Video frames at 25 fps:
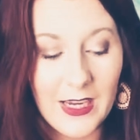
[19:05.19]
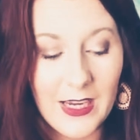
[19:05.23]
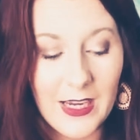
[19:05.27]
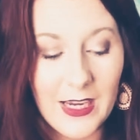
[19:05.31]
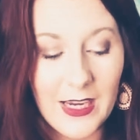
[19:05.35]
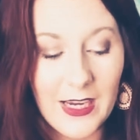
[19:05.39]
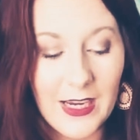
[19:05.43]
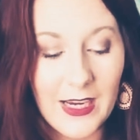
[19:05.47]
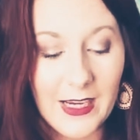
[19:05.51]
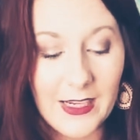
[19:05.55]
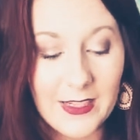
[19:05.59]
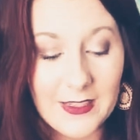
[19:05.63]

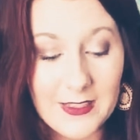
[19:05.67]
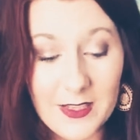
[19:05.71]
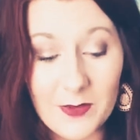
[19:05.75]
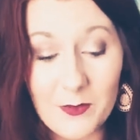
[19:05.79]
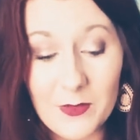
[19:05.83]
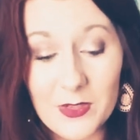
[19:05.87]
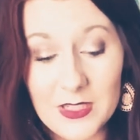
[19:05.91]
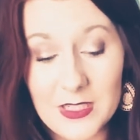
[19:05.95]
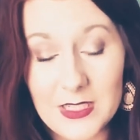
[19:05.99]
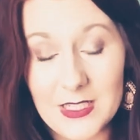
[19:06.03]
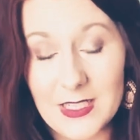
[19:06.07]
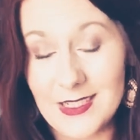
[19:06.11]
And
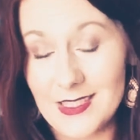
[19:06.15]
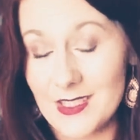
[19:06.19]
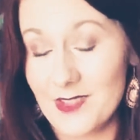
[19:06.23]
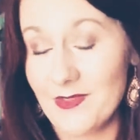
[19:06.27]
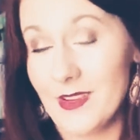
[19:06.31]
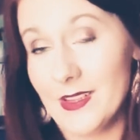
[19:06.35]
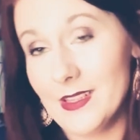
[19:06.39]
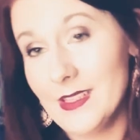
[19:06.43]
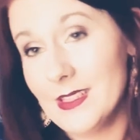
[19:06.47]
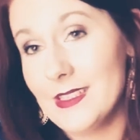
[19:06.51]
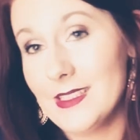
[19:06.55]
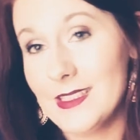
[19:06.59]
someone decides
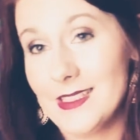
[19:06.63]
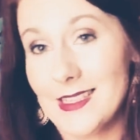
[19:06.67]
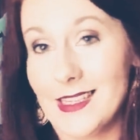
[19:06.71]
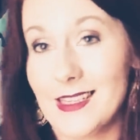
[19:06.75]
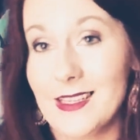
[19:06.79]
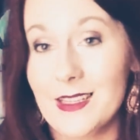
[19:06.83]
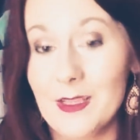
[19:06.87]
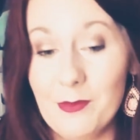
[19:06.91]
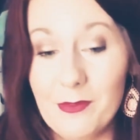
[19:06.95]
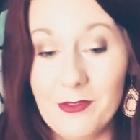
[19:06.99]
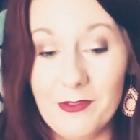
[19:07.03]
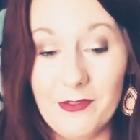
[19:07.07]
finally to take a
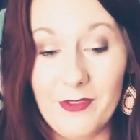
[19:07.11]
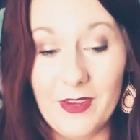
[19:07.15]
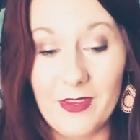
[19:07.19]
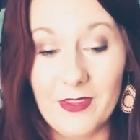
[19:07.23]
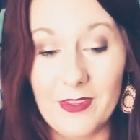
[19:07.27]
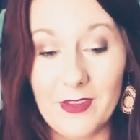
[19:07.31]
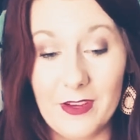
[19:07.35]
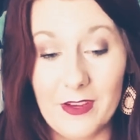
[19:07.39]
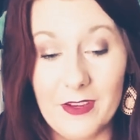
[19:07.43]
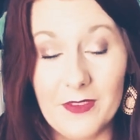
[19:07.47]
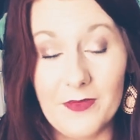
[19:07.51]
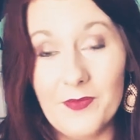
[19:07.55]
leap of faith
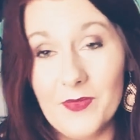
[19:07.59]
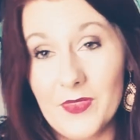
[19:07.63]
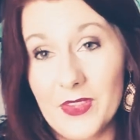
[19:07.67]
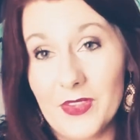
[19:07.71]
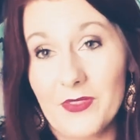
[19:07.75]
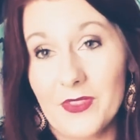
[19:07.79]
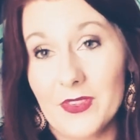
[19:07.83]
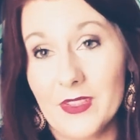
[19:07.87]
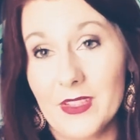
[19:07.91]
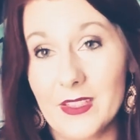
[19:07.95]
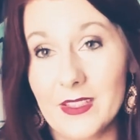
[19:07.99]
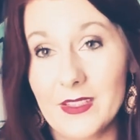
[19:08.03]
here. I
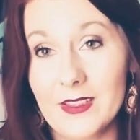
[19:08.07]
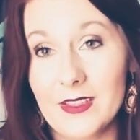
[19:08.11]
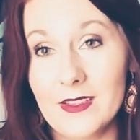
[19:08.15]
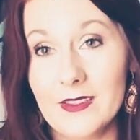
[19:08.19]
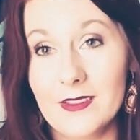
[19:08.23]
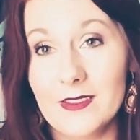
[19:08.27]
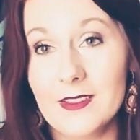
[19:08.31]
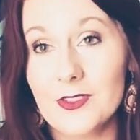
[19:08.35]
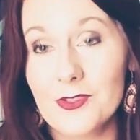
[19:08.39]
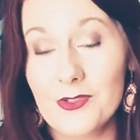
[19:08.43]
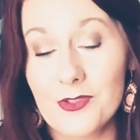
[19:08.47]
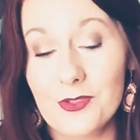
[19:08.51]
feel like
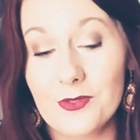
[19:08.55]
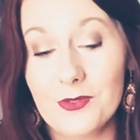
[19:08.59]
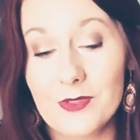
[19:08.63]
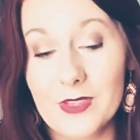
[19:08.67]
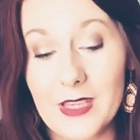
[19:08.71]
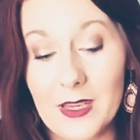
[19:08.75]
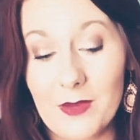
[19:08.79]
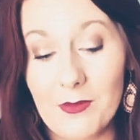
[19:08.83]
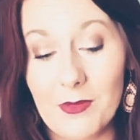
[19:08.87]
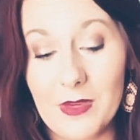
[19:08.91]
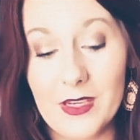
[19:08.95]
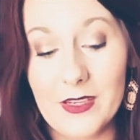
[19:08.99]
the truth
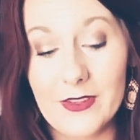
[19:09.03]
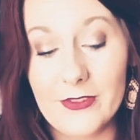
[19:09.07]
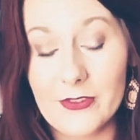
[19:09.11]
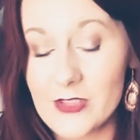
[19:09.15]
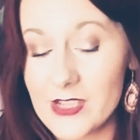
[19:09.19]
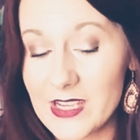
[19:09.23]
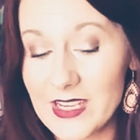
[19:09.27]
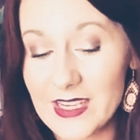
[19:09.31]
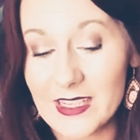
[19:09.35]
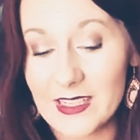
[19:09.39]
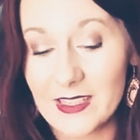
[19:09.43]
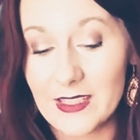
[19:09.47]
came in and they're
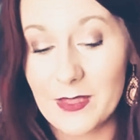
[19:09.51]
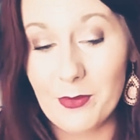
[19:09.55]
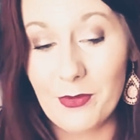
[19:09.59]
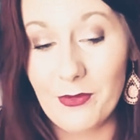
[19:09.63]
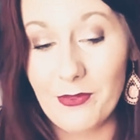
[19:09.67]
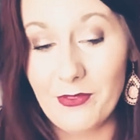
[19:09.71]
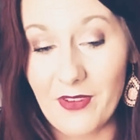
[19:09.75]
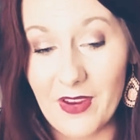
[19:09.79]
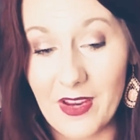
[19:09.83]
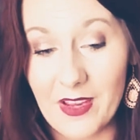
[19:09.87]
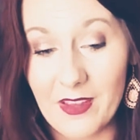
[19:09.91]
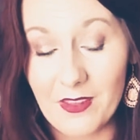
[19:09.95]
taking a leap of
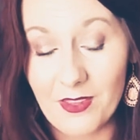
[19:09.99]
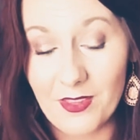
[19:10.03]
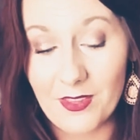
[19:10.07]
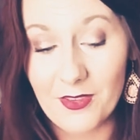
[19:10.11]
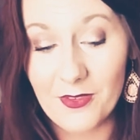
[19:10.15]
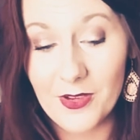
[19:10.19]
faith.